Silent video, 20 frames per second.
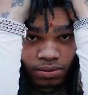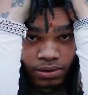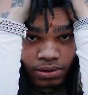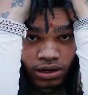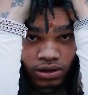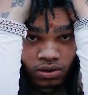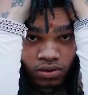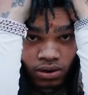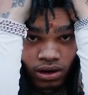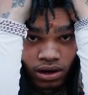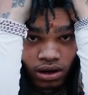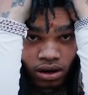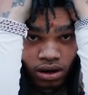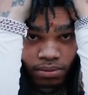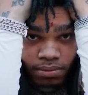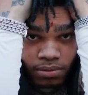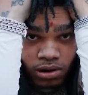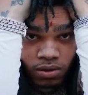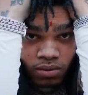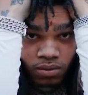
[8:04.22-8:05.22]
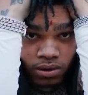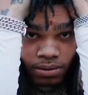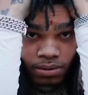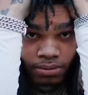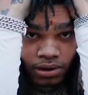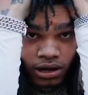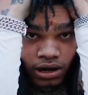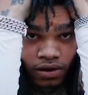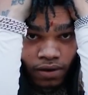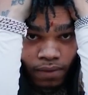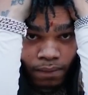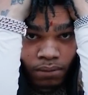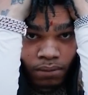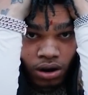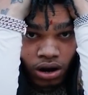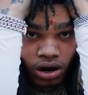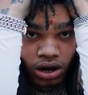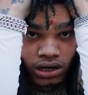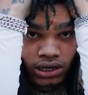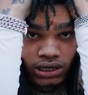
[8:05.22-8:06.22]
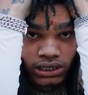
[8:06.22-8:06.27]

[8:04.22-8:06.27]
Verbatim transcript: Chasing money and status has changed a